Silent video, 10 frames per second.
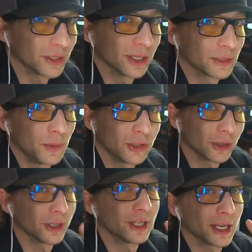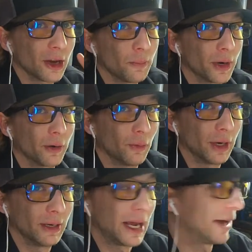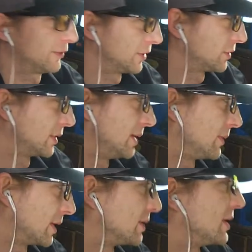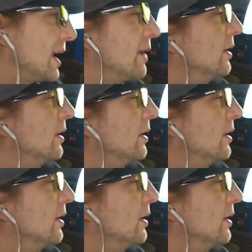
this, be sure to check out part 1 after the stream, because, yeah,